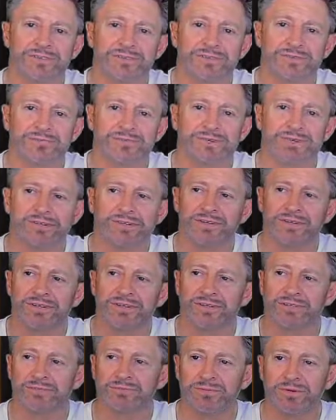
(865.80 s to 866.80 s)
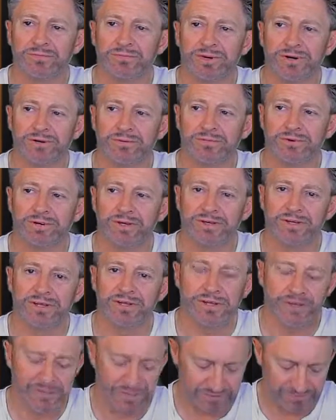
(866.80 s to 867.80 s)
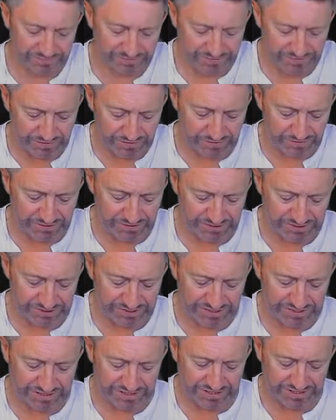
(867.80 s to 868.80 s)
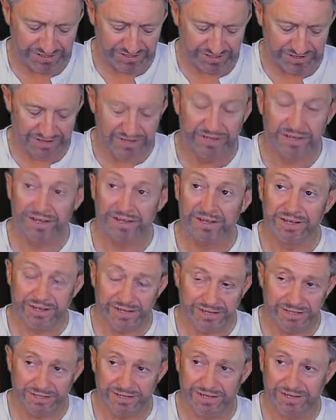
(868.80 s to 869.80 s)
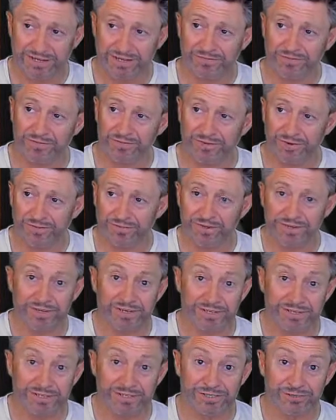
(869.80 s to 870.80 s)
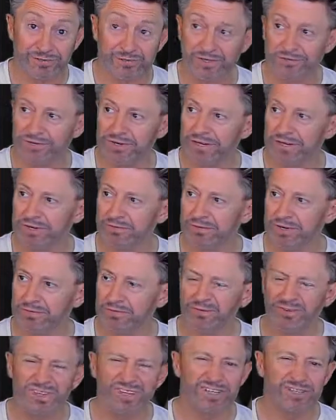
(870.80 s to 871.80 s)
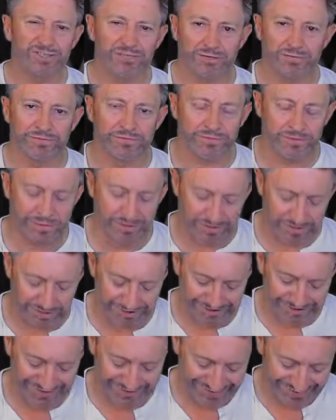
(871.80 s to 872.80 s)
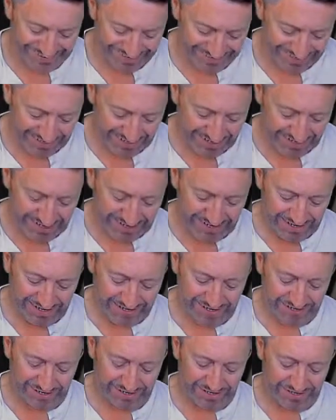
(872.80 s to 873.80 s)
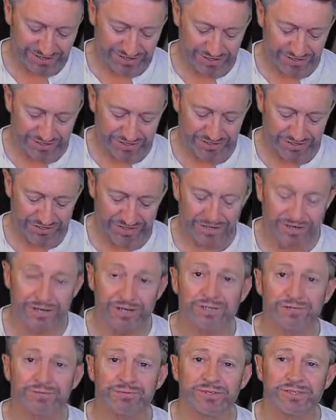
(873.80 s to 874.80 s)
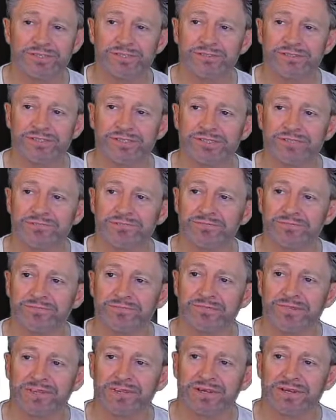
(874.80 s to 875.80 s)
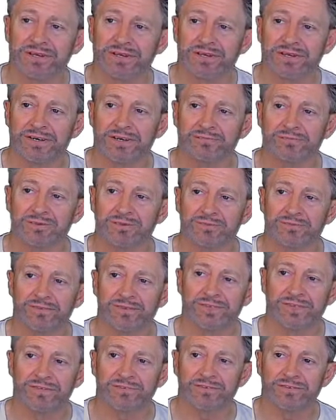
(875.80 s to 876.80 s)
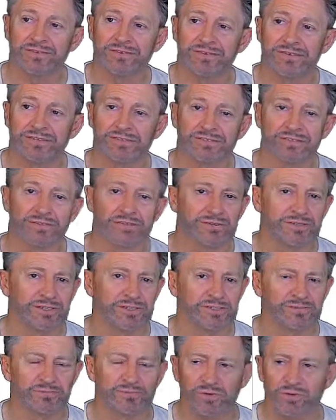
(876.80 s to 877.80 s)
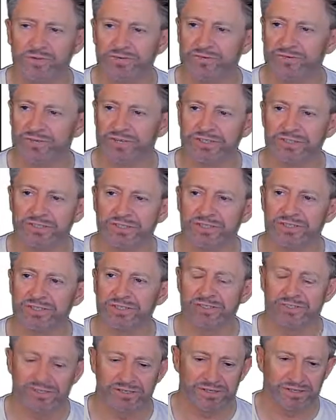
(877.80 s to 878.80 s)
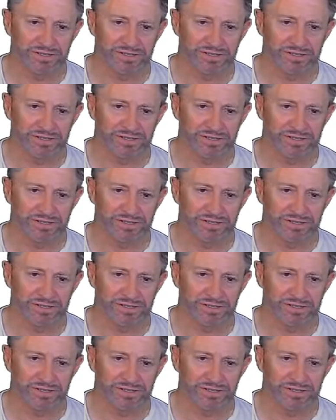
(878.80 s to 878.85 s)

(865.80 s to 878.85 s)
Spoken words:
I drop down, and here's my PowerPoint. Have you noticed that it came from the little screen behind me? I'm really chuffed with that. And then I can enlarge my screen, and I move myself across all these move transitions.